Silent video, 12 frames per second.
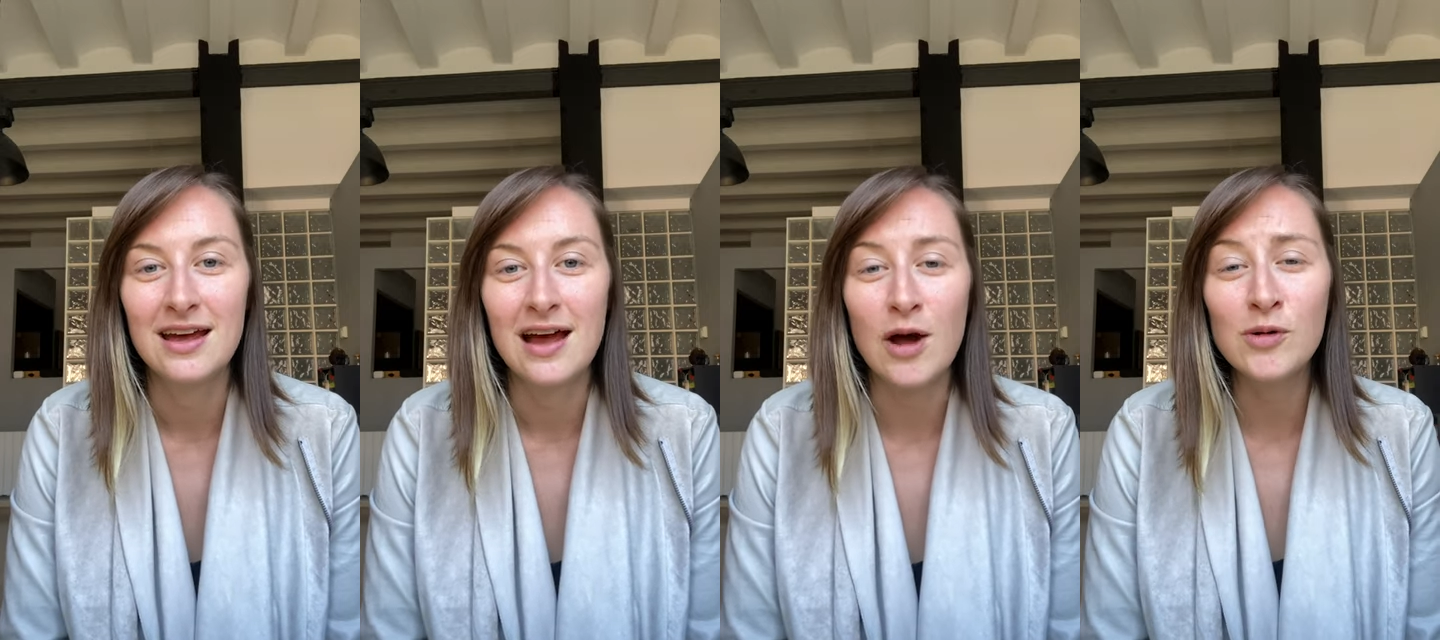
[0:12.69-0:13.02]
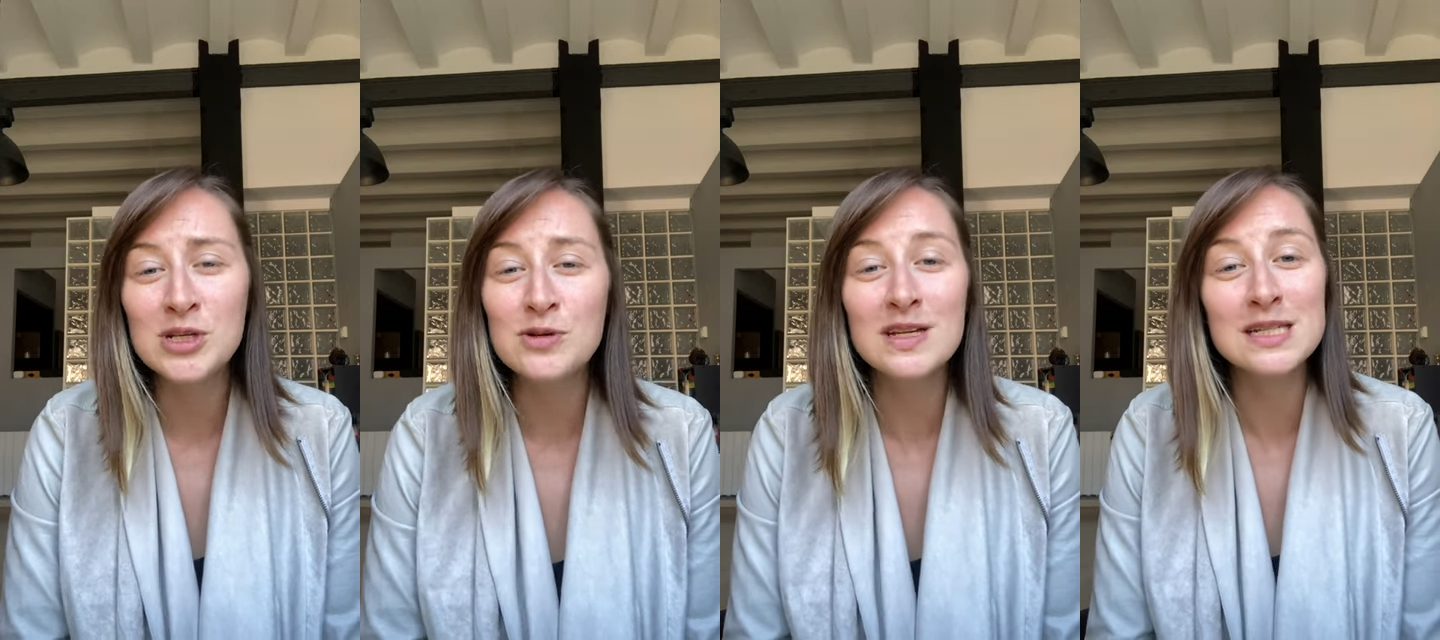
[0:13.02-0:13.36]
I
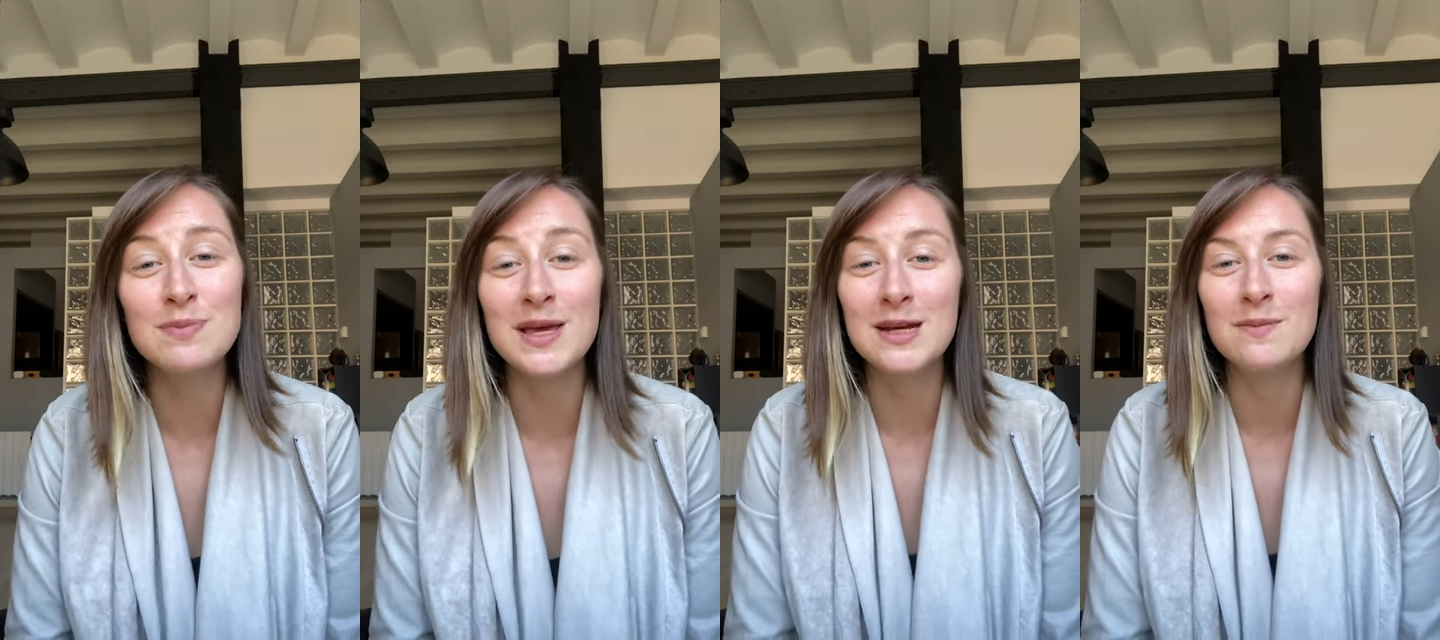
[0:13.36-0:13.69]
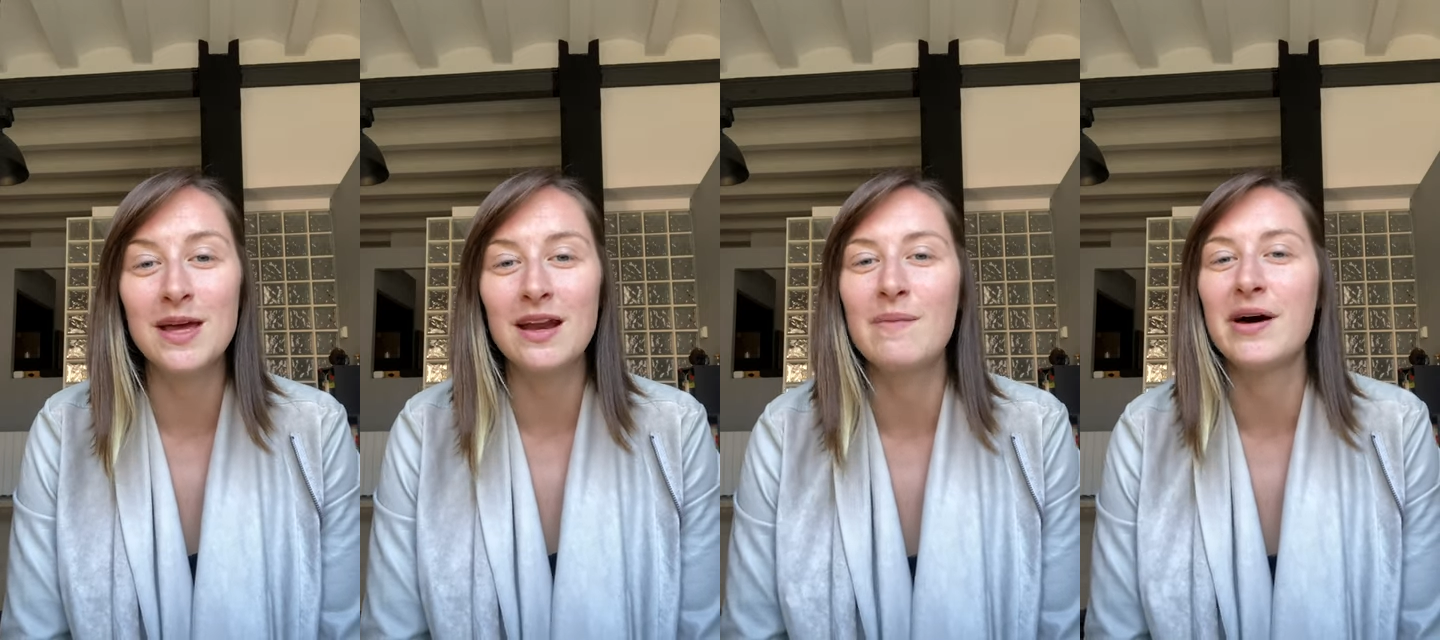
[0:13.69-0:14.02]
want to explain a
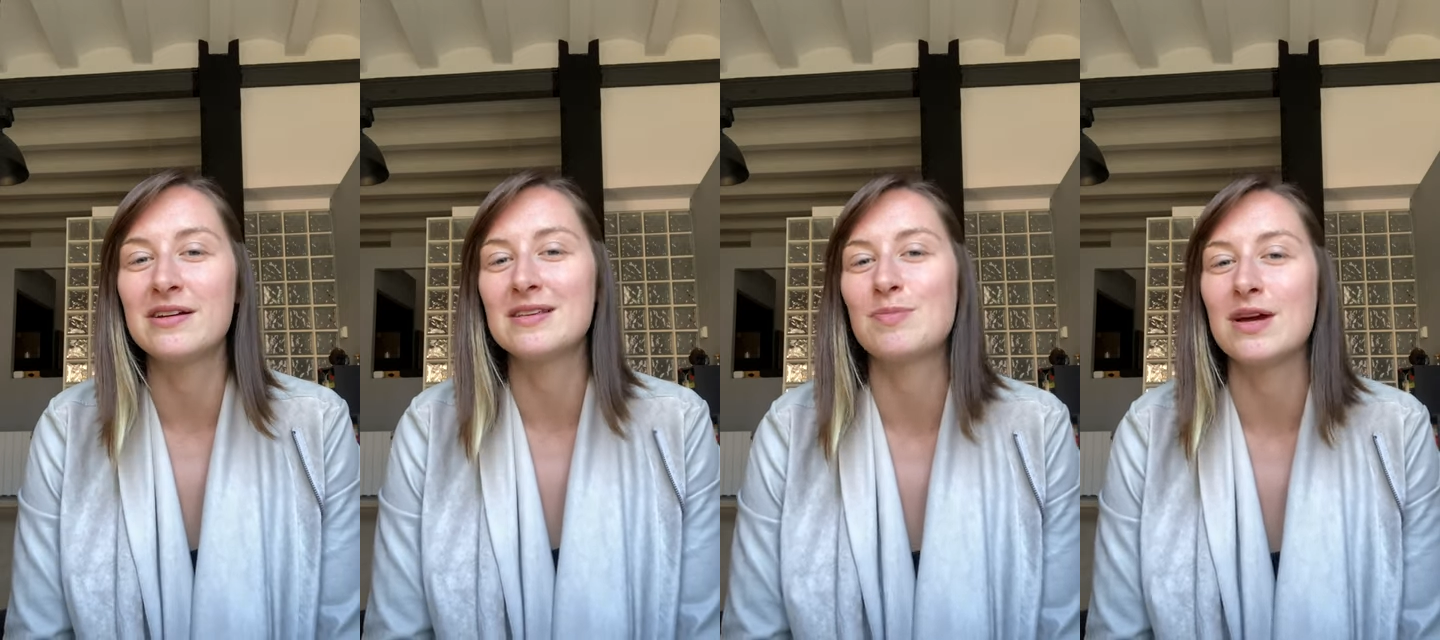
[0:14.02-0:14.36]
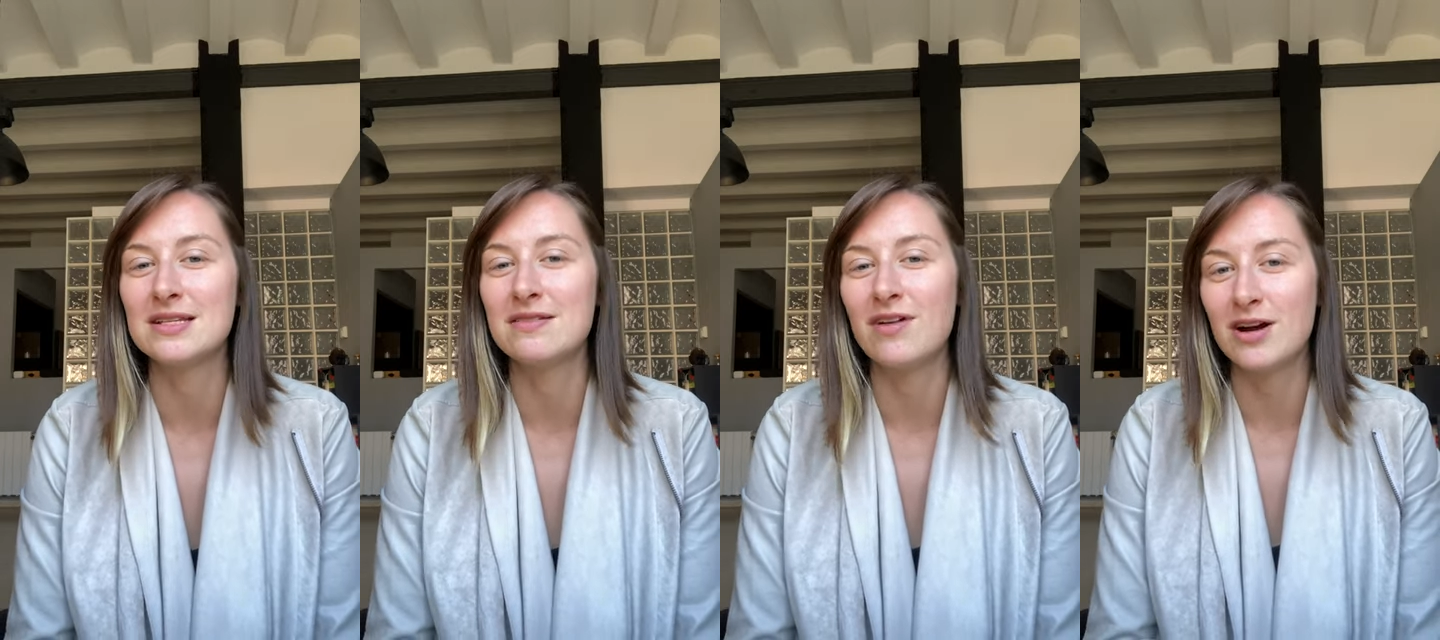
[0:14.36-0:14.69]
bit about
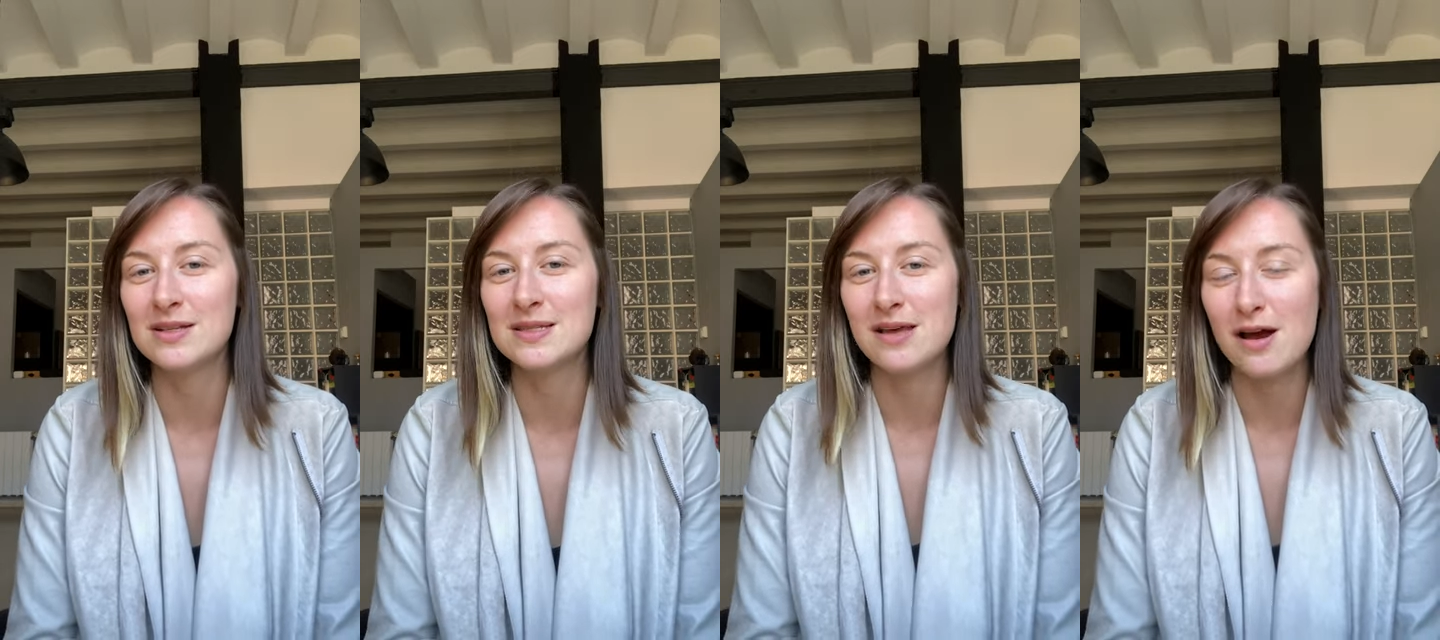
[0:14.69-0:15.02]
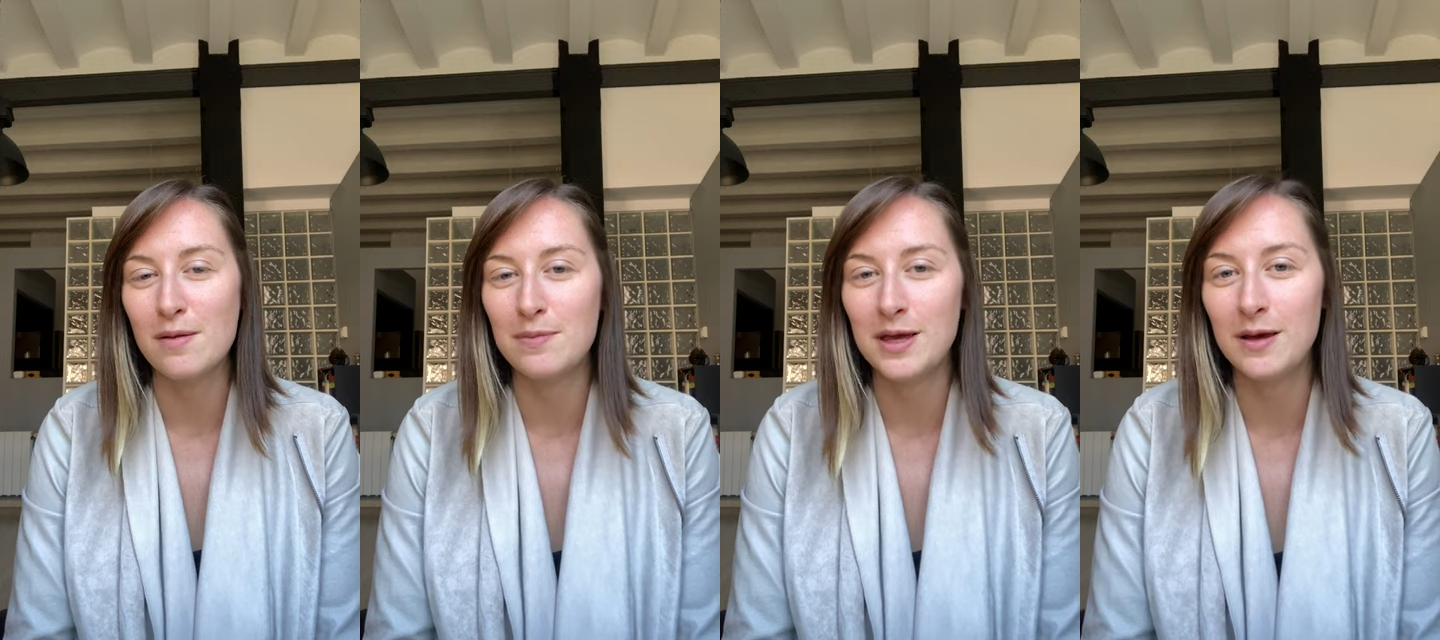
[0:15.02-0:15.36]
expressive arts
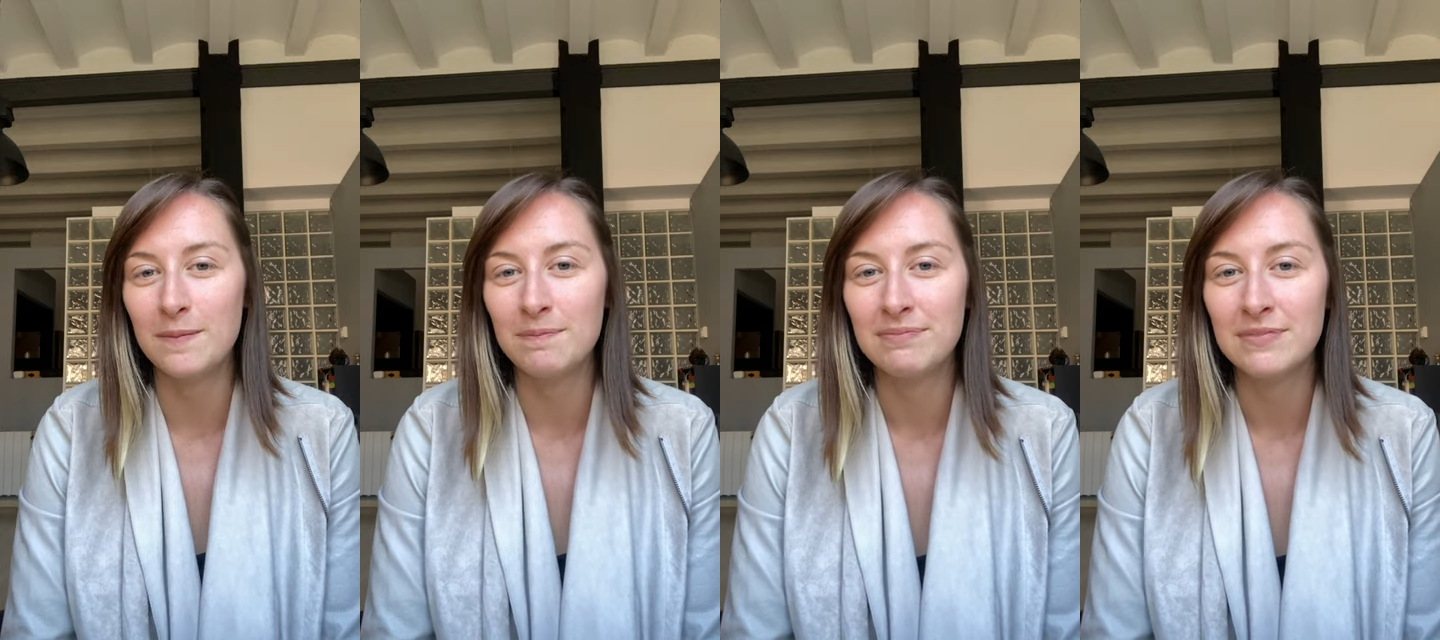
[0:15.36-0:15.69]
therapy.